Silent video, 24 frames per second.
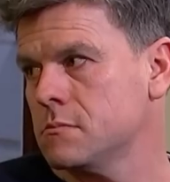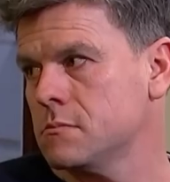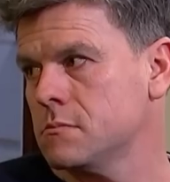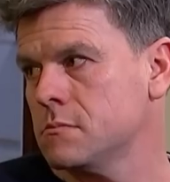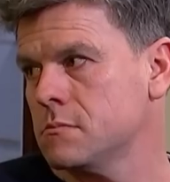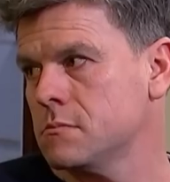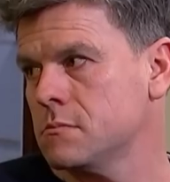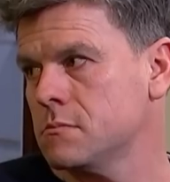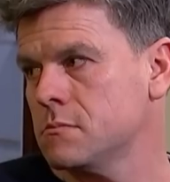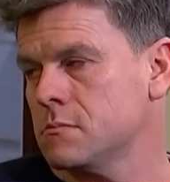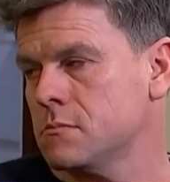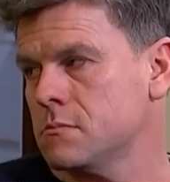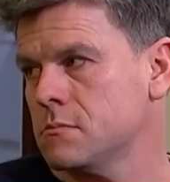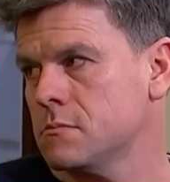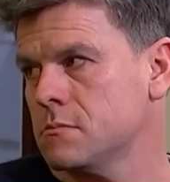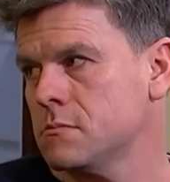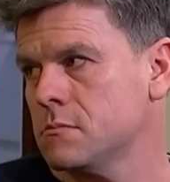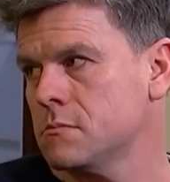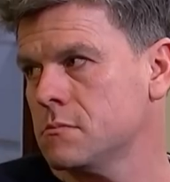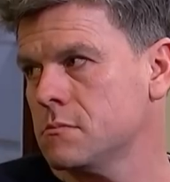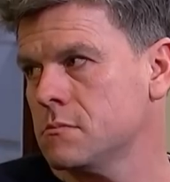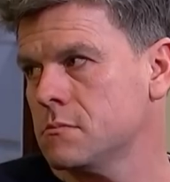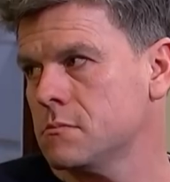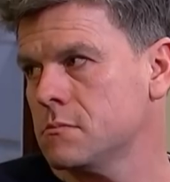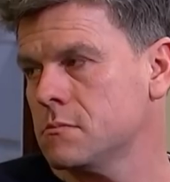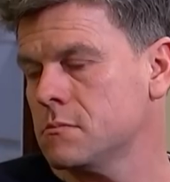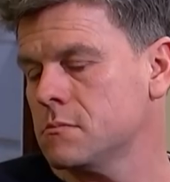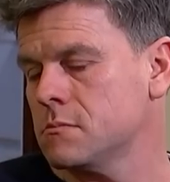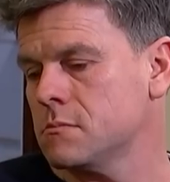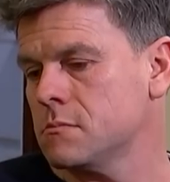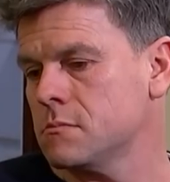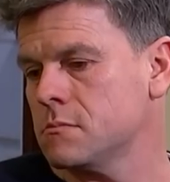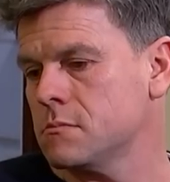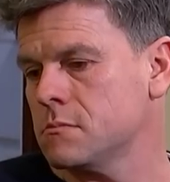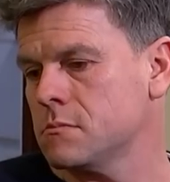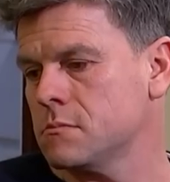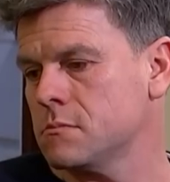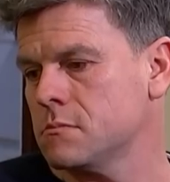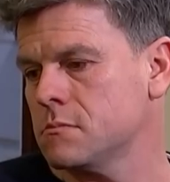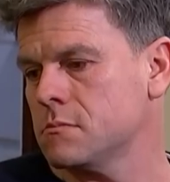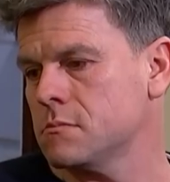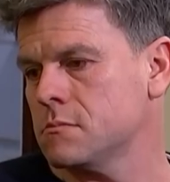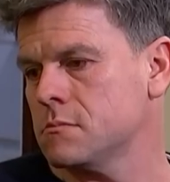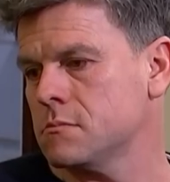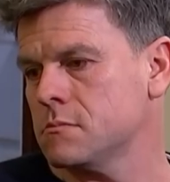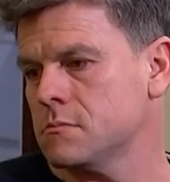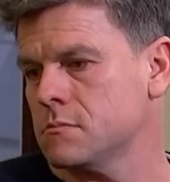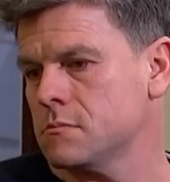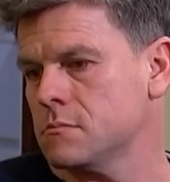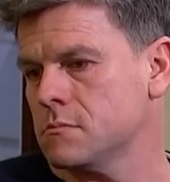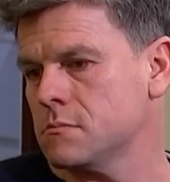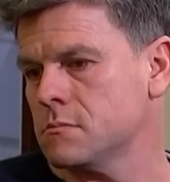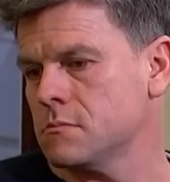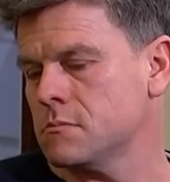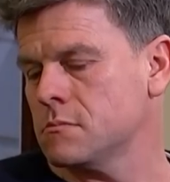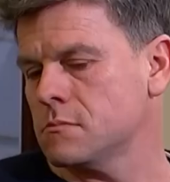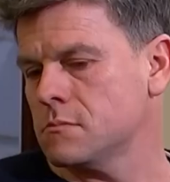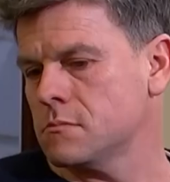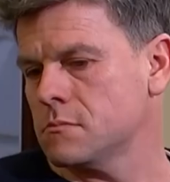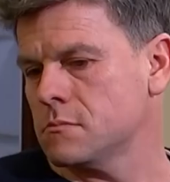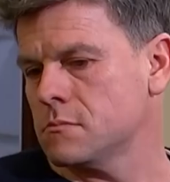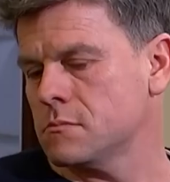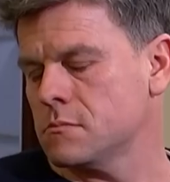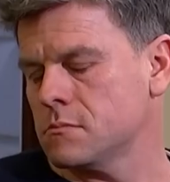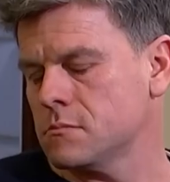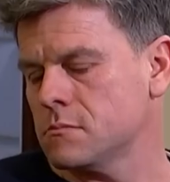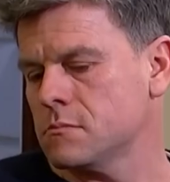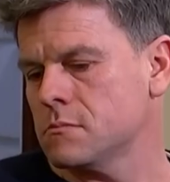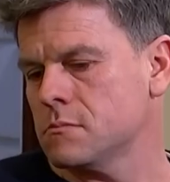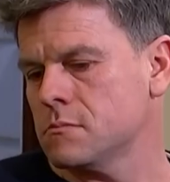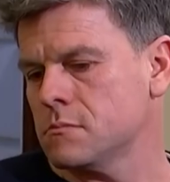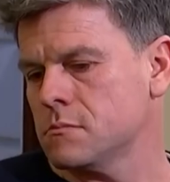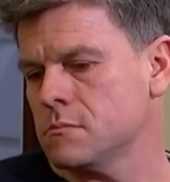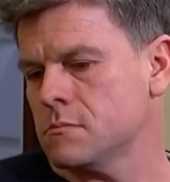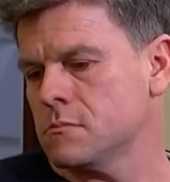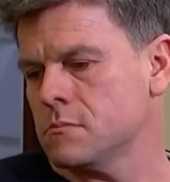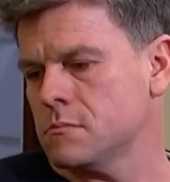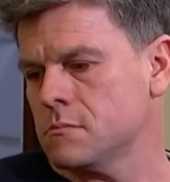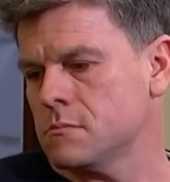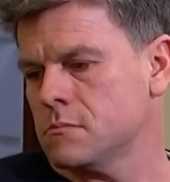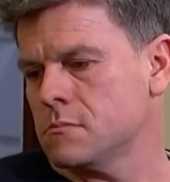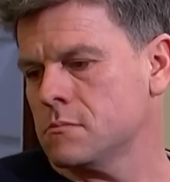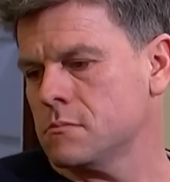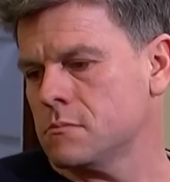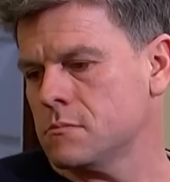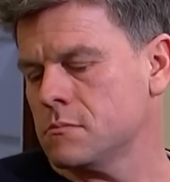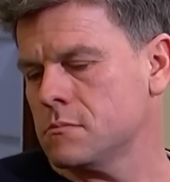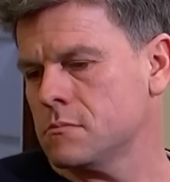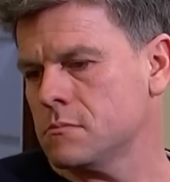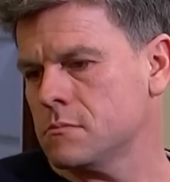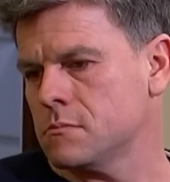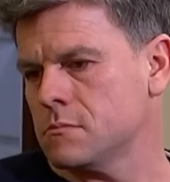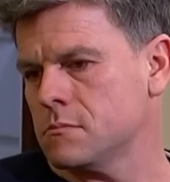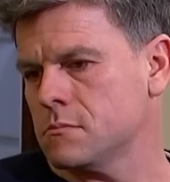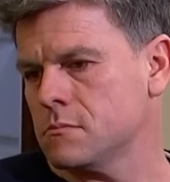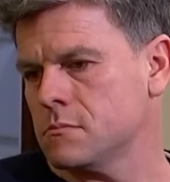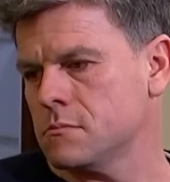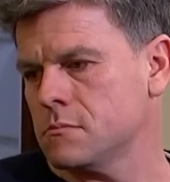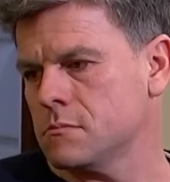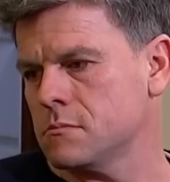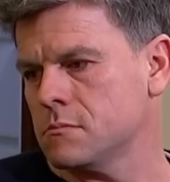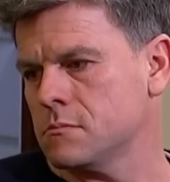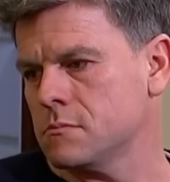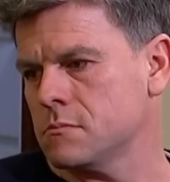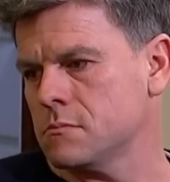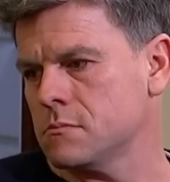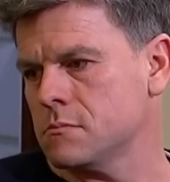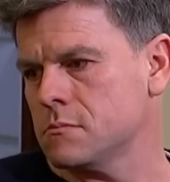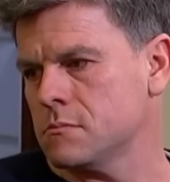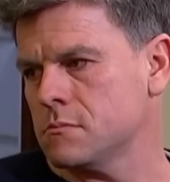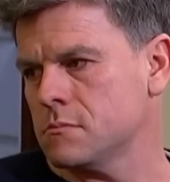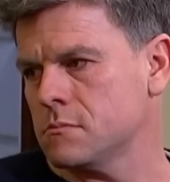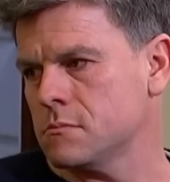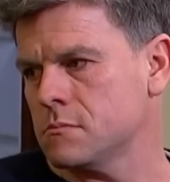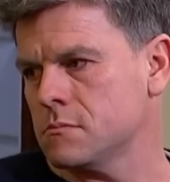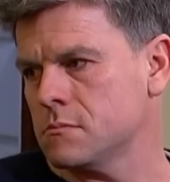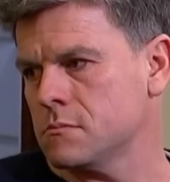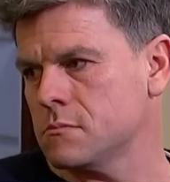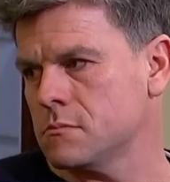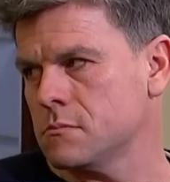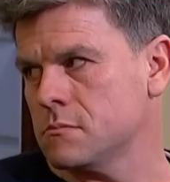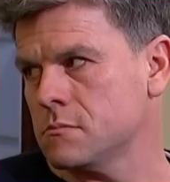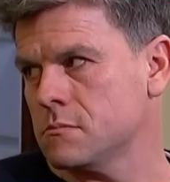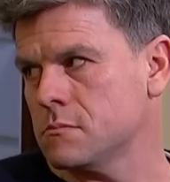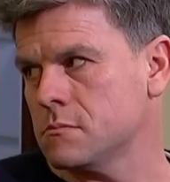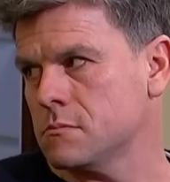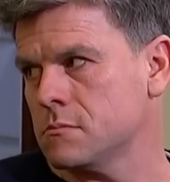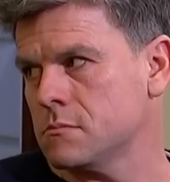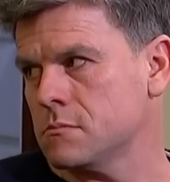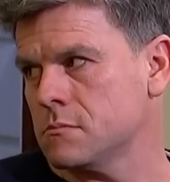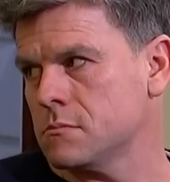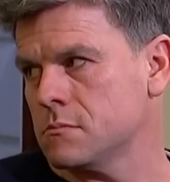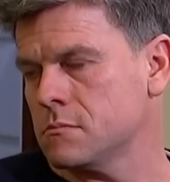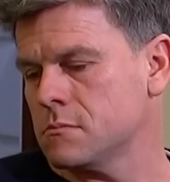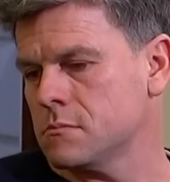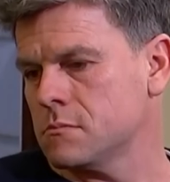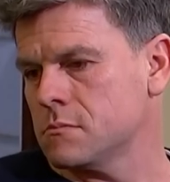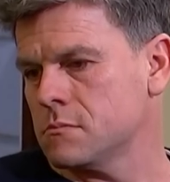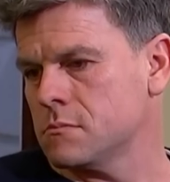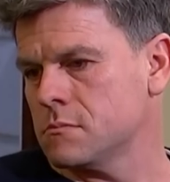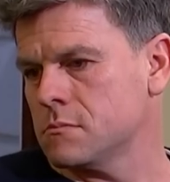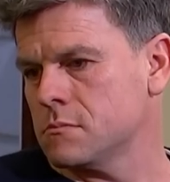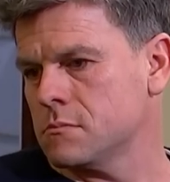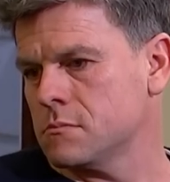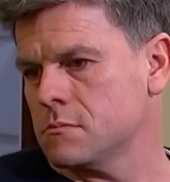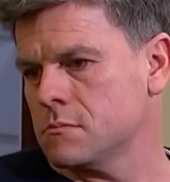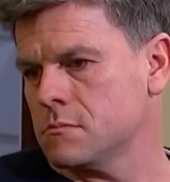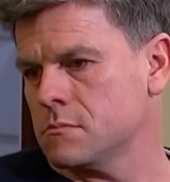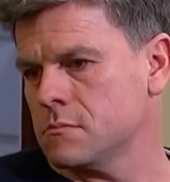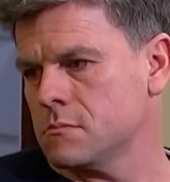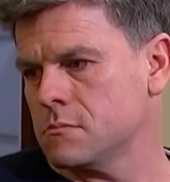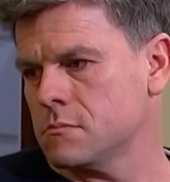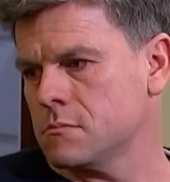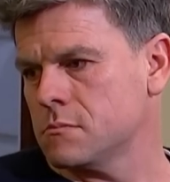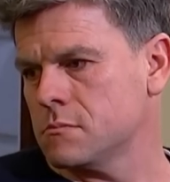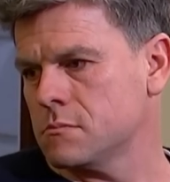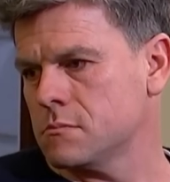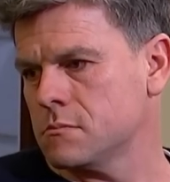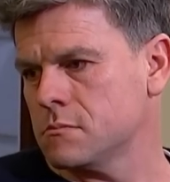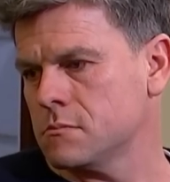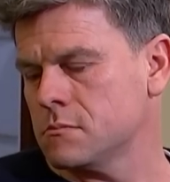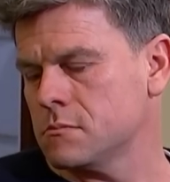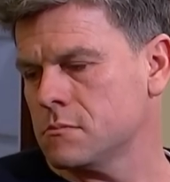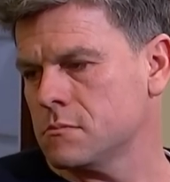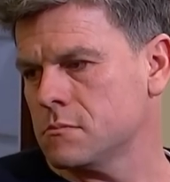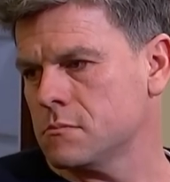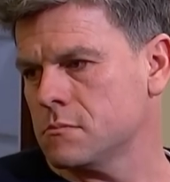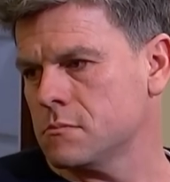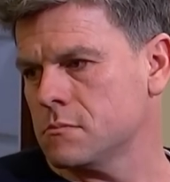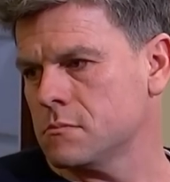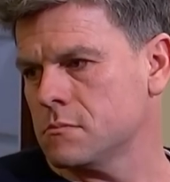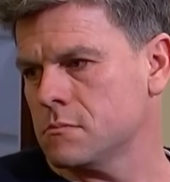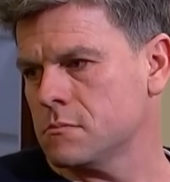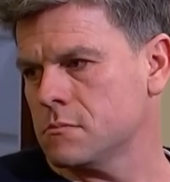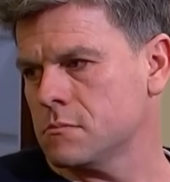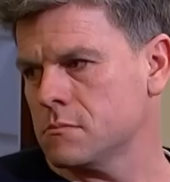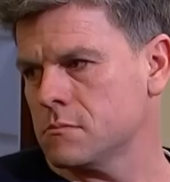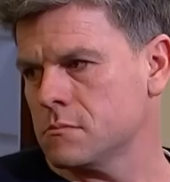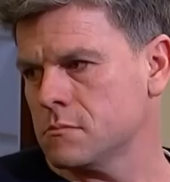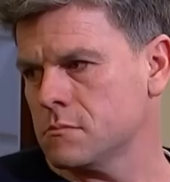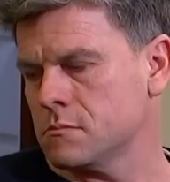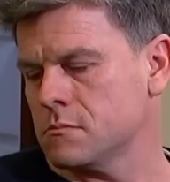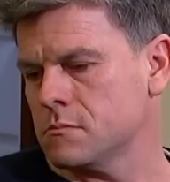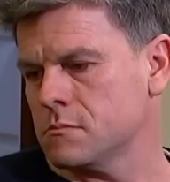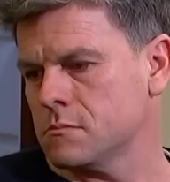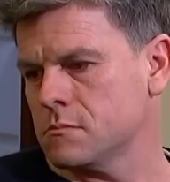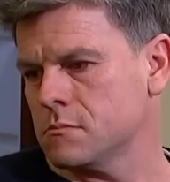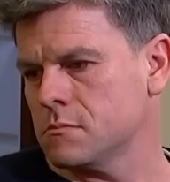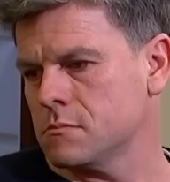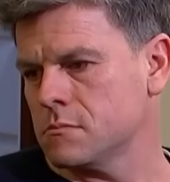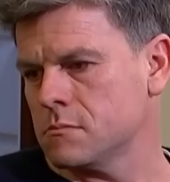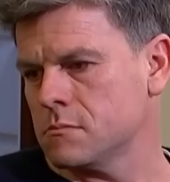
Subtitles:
(silent)